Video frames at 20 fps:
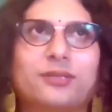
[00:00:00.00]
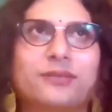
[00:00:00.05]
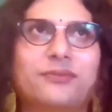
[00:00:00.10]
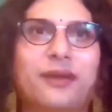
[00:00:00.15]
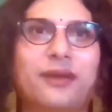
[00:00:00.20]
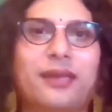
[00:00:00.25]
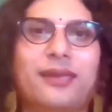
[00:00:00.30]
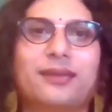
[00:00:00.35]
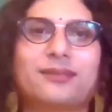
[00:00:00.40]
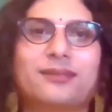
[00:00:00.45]
if
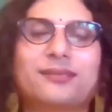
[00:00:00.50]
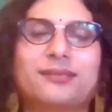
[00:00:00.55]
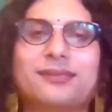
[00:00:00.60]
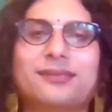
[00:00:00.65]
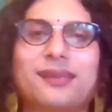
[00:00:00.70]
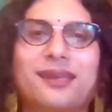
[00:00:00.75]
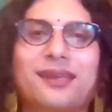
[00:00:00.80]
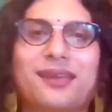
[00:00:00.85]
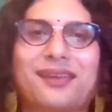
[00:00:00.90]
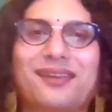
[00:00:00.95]
I can
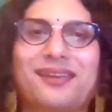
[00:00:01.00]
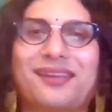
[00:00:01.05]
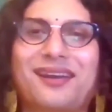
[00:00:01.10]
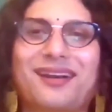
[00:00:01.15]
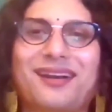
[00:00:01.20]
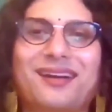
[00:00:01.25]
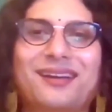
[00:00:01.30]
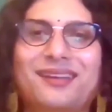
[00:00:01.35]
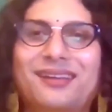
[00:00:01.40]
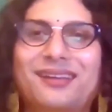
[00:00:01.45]
say.
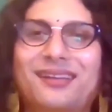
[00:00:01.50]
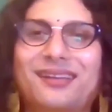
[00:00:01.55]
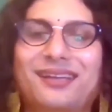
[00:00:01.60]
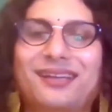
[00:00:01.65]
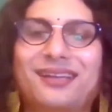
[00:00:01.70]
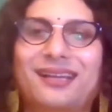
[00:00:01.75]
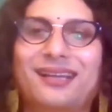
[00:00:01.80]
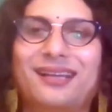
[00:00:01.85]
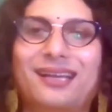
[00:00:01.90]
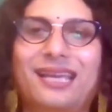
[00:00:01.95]
Yeah,
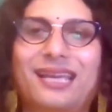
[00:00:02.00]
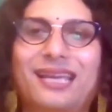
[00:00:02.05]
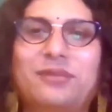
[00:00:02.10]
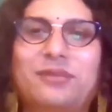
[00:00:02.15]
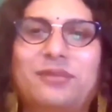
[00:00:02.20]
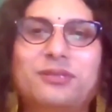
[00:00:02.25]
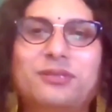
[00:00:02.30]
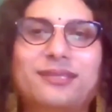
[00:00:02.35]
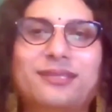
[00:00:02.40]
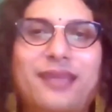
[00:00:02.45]
it
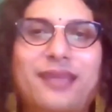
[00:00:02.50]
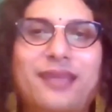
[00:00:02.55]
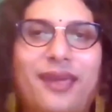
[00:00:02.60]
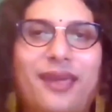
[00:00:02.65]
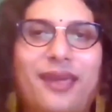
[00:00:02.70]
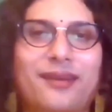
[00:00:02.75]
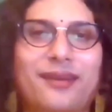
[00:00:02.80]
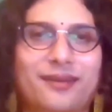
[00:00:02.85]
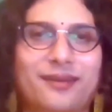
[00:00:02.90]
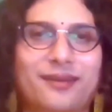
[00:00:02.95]
was just
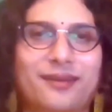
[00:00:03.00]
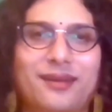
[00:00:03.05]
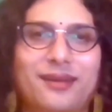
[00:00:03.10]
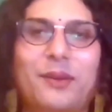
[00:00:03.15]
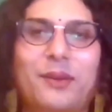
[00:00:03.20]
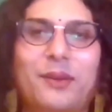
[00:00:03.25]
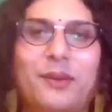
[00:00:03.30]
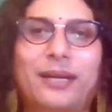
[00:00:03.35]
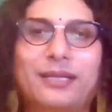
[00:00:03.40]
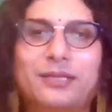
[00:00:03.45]
there,
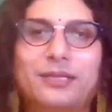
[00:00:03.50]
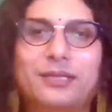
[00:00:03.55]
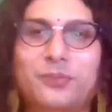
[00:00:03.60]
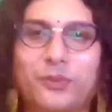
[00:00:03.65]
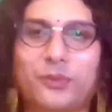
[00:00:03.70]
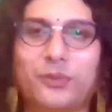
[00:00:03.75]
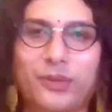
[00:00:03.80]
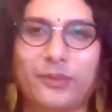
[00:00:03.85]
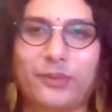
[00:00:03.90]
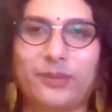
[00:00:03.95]
but
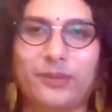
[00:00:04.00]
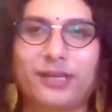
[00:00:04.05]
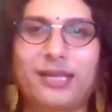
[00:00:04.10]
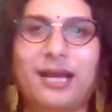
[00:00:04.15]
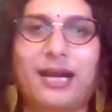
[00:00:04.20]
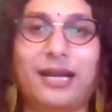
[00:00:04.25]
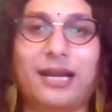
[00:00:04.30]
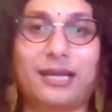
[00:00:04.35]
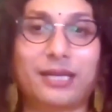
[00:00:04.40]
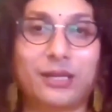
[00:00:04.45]
probably
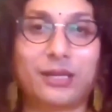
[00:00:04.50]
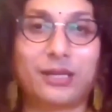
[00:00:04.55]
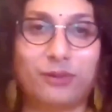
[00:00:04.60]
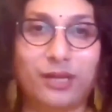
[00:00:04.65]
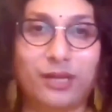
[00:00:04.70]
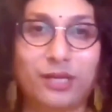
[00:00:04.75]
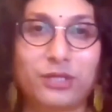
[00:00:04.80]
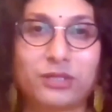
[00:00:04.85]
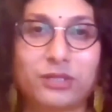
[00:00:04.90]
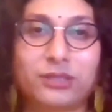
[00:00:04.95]
the
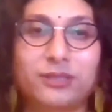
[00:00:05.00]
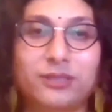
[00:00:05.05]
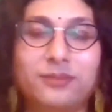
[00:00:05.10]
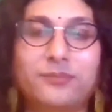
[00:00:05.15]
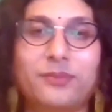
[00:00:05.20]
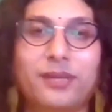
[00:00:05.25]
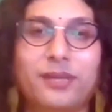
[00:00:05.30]
articulation,